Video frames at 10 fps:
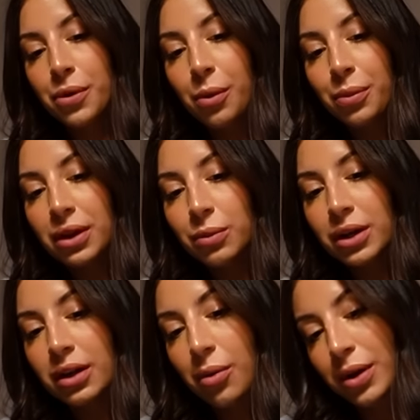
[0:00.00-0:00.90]
Monopoly, what
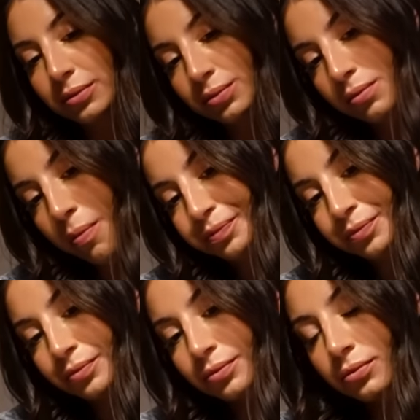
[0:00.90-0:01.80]
did I win?
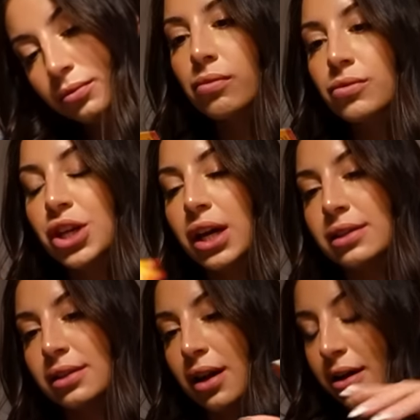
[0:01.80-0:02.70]

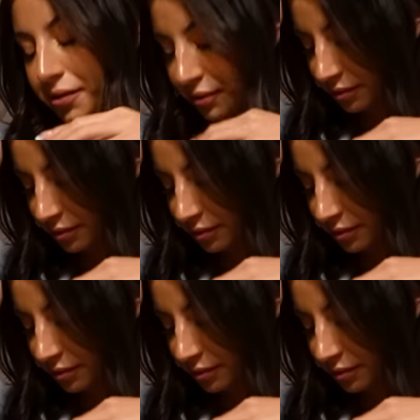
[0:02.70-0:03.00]
Chance card.